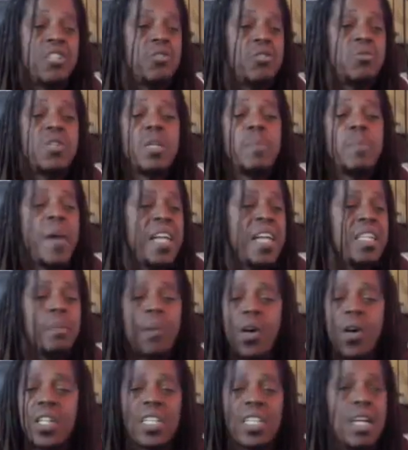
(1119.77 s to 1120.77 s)
you to depend
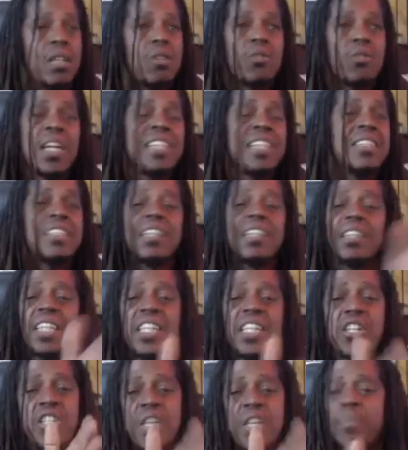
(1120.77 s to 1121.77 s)
upon another race is a
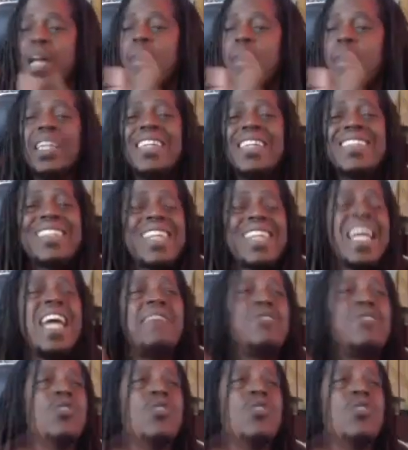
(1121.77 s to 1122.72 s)
leadership that will enslave you.